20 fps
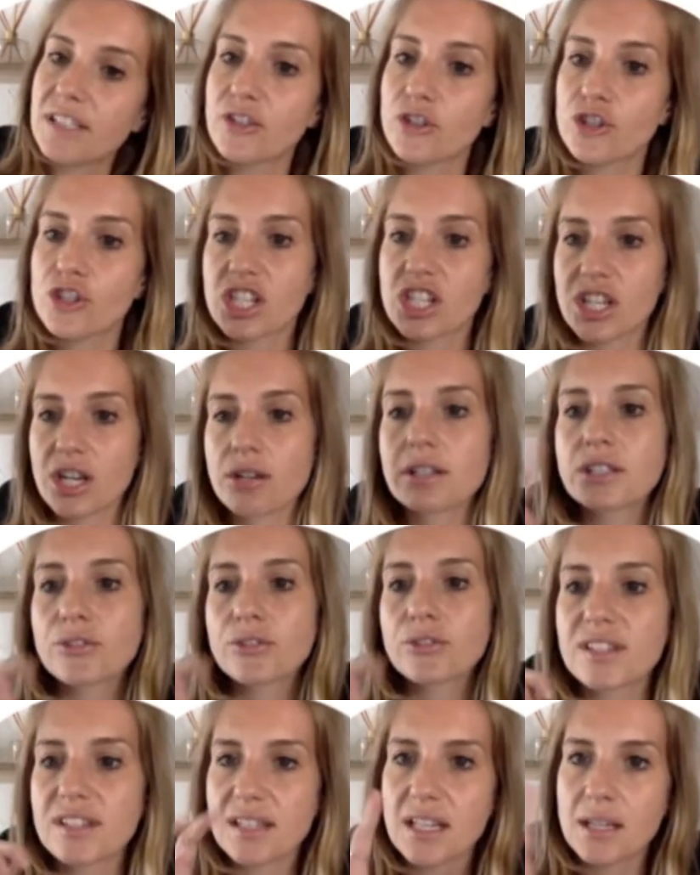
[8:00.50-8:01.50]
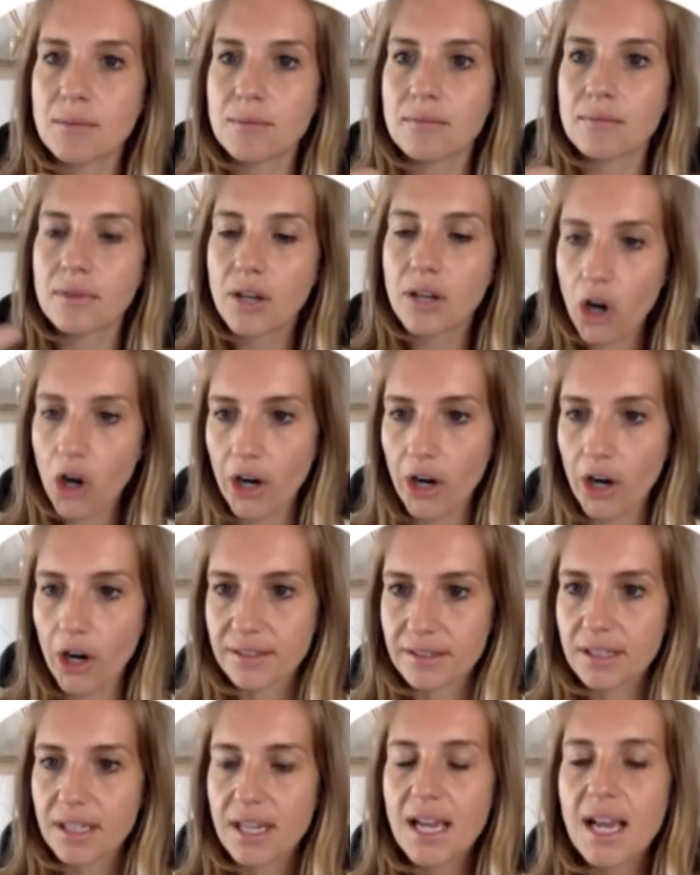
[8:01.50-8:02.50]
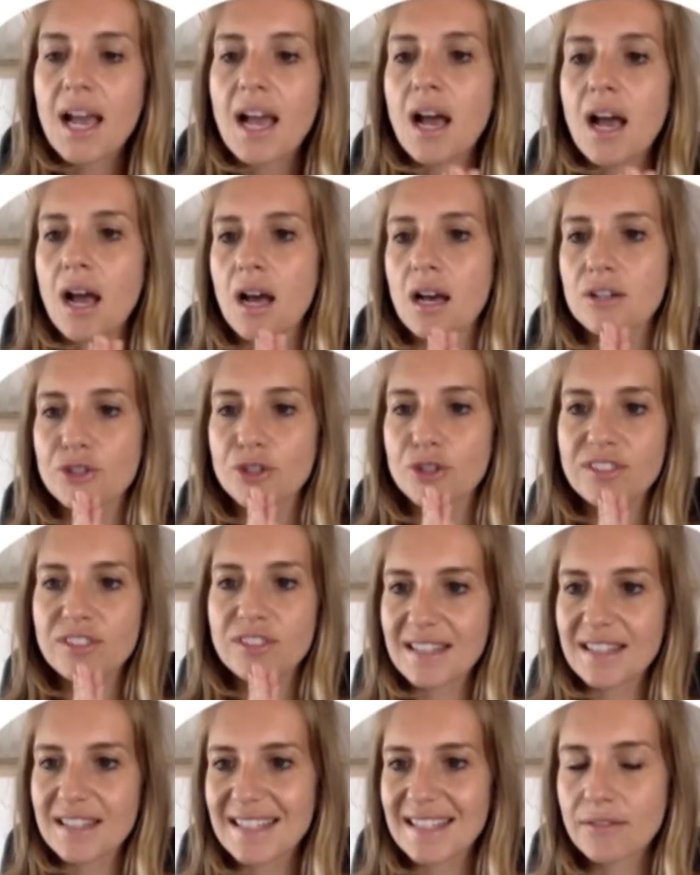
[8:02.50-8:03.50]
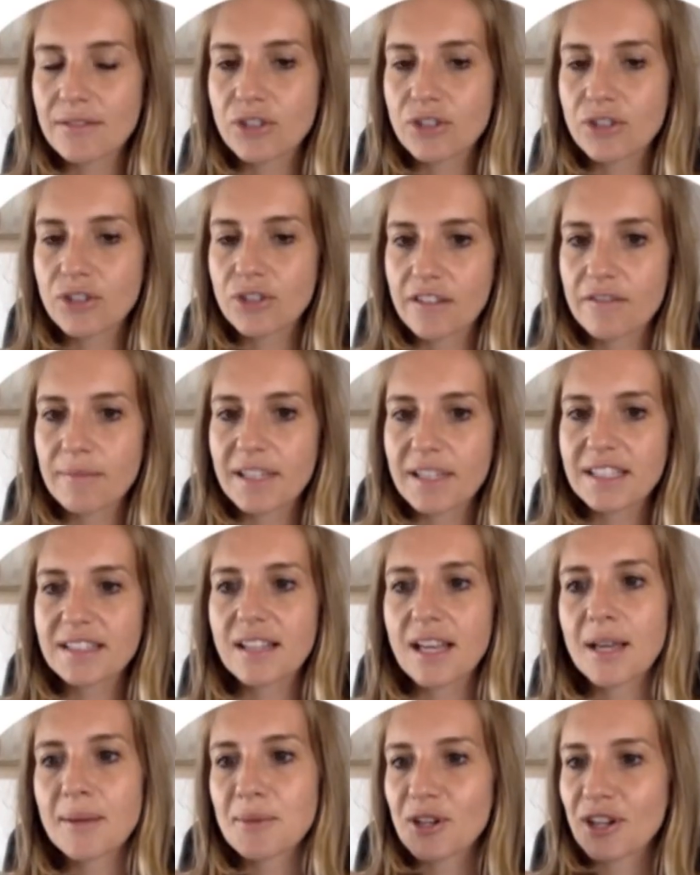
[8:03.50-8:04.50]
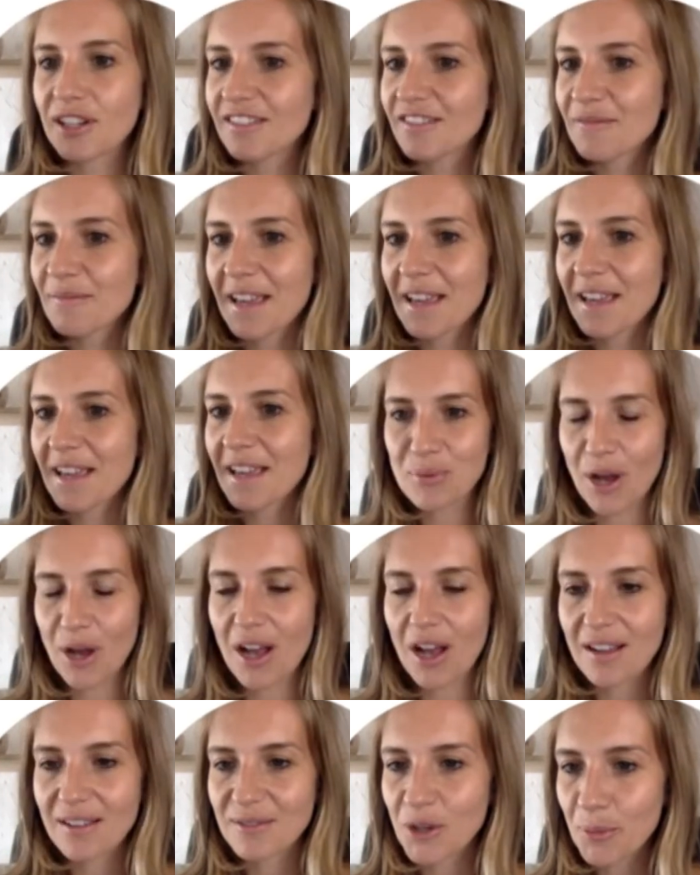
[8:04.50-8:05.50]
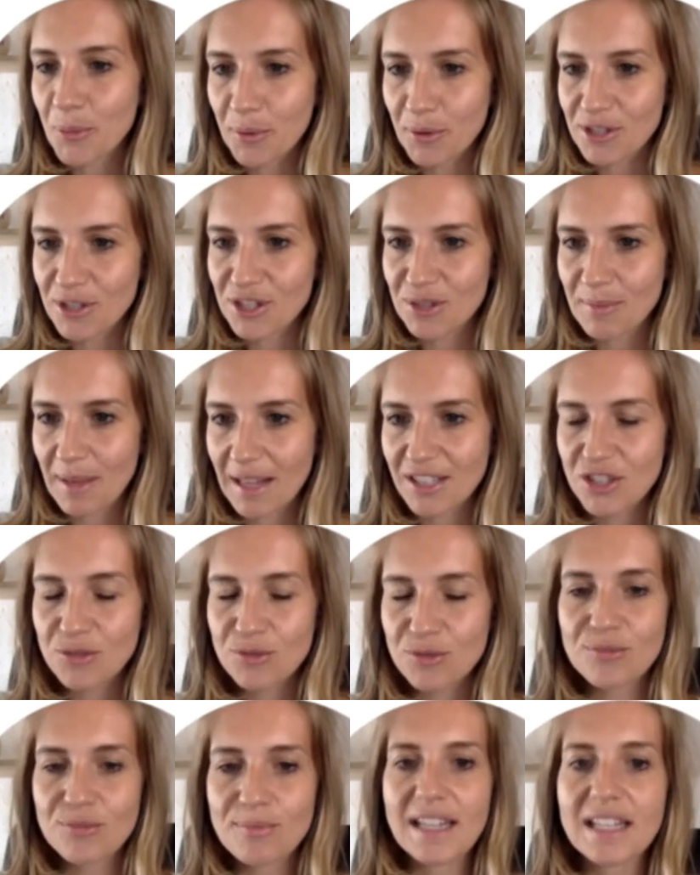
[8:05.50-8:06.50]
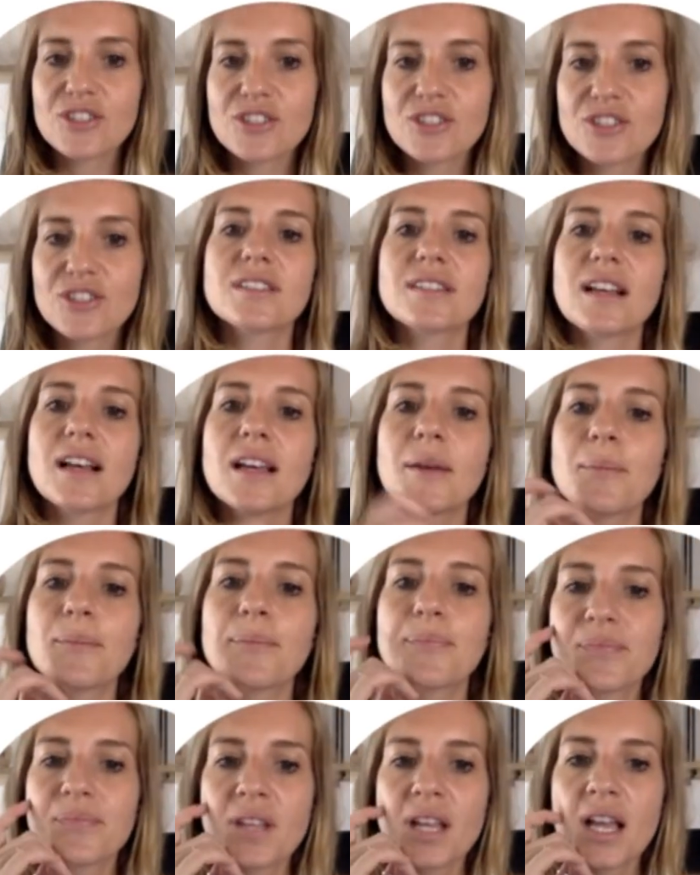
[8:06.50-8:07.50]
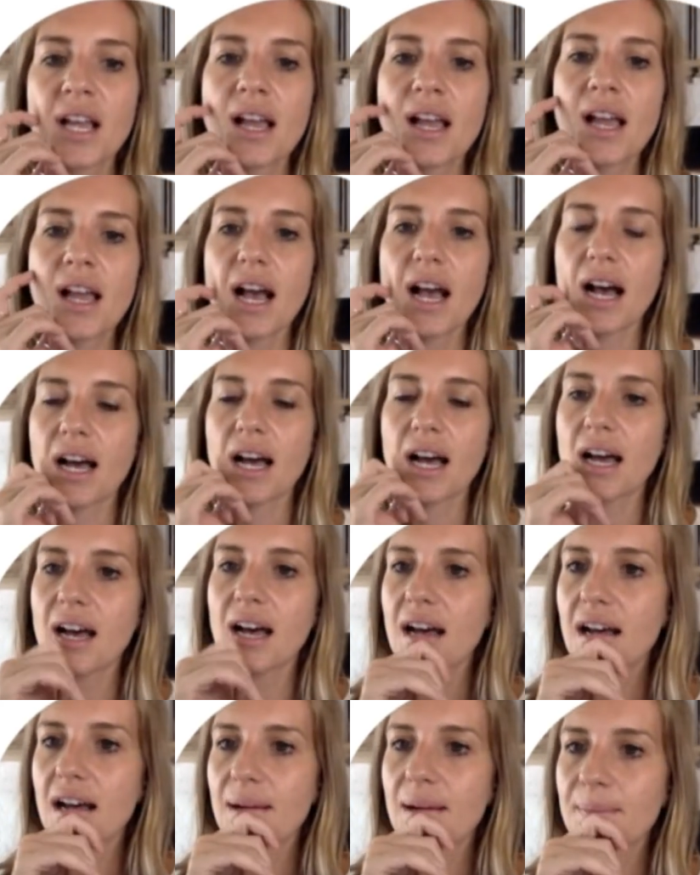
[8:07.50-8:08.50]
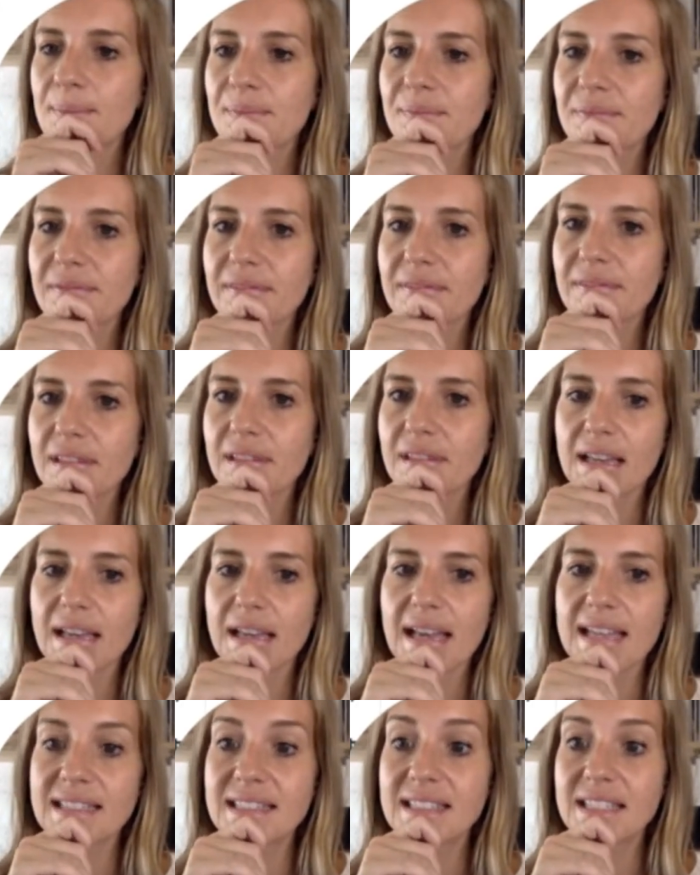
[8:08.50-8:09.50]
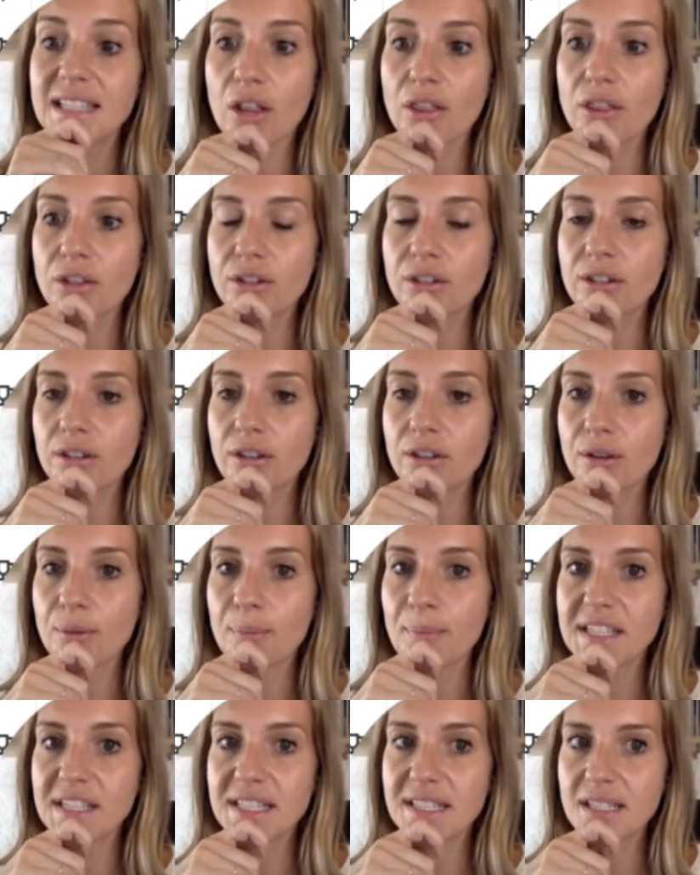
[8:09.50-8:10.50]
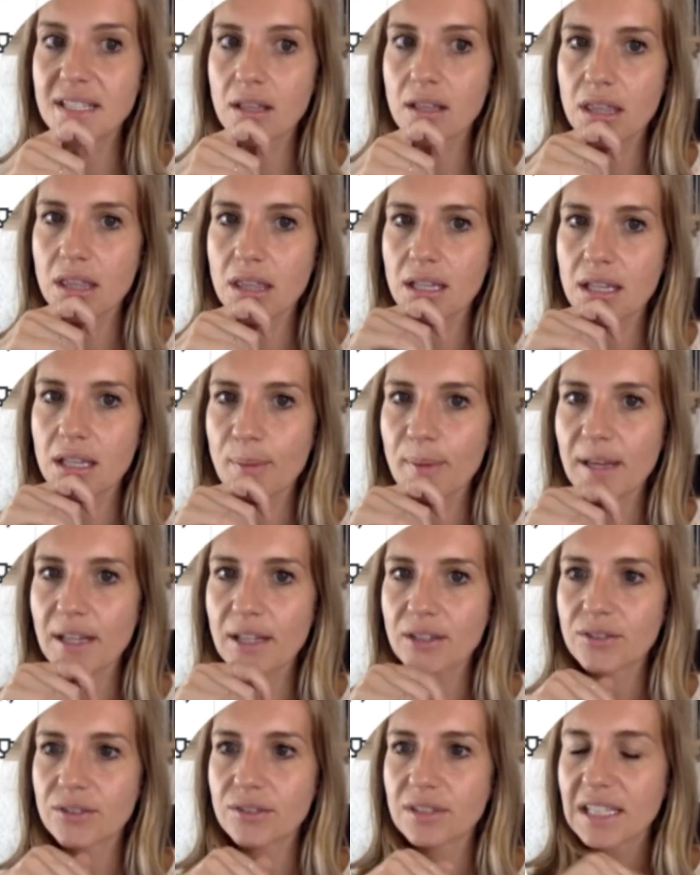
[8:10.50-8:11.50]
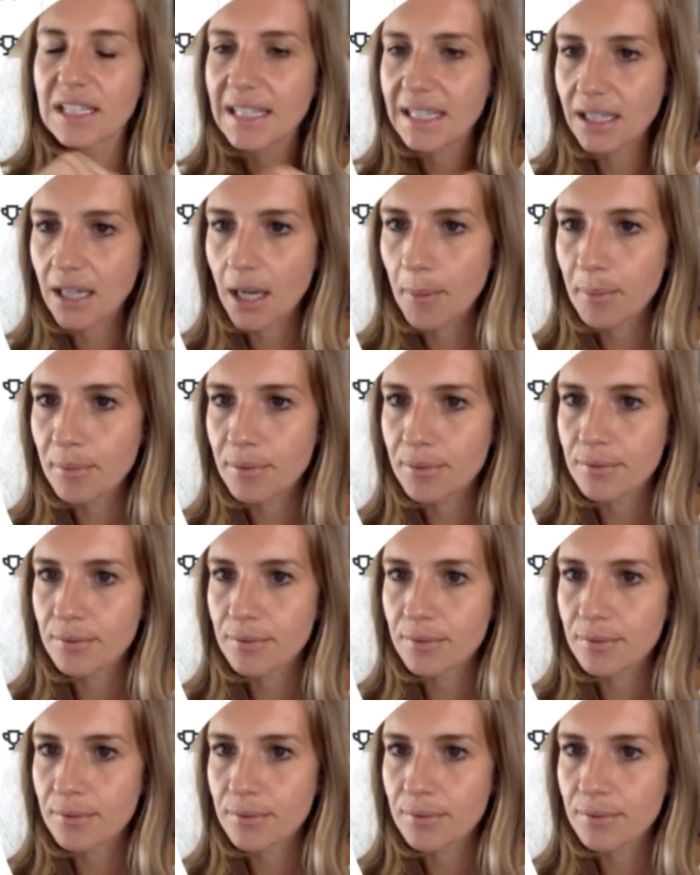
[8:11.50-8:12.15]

they're sharing the same cards. Uh, so this saved a lot of my time, a lot of my uh, operation manager, manager's time. Um, and the other amazing thing about ClickUp,